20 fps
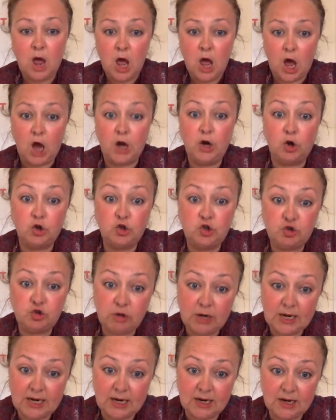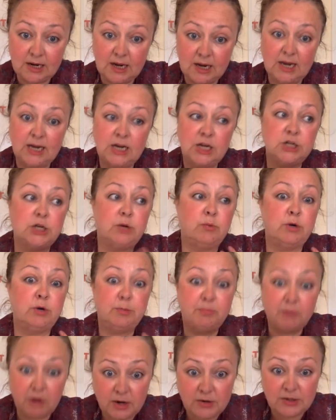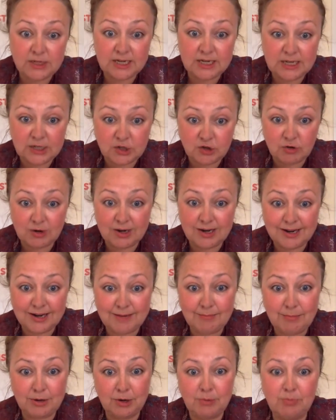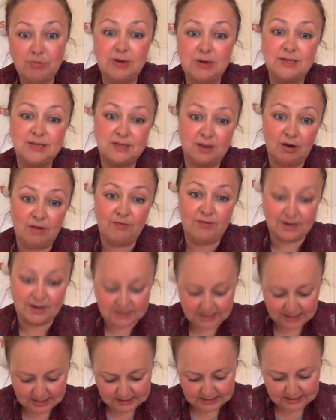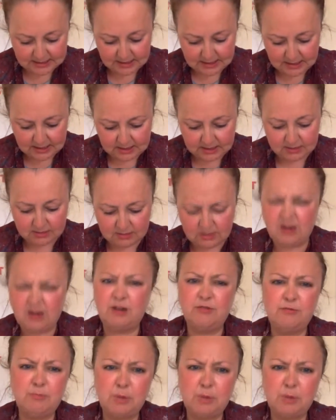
an odd treat and you don't want a protein treat, blueberries are fantastic. Love